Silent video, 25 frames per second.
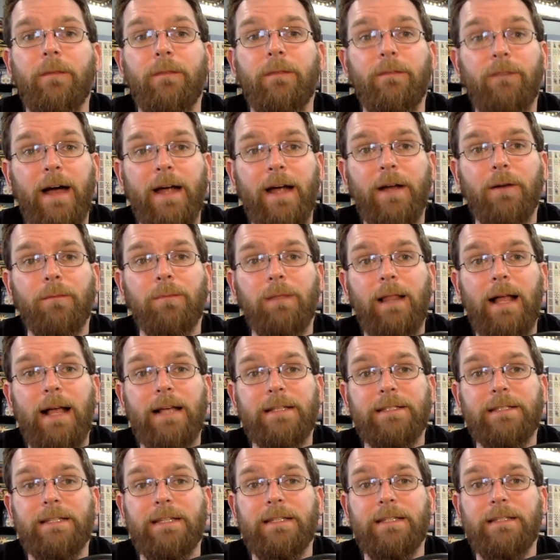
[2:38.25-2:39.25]
Fire
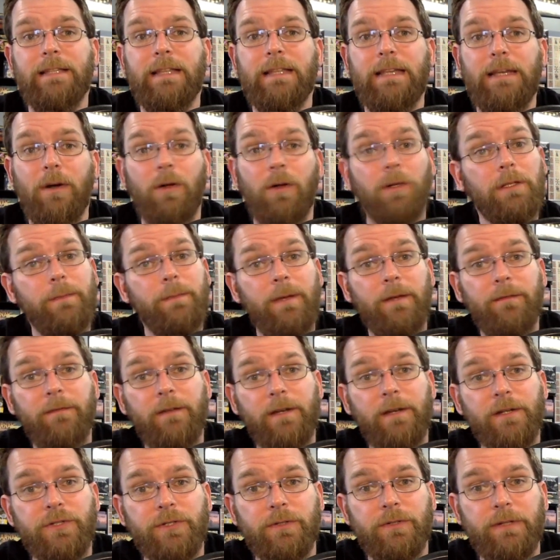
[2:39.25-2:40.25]
Blast is the ultimate
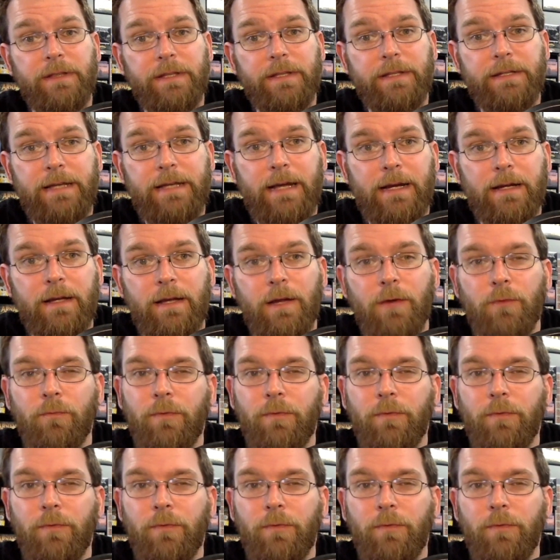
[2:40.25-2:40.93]
finisher in the deck.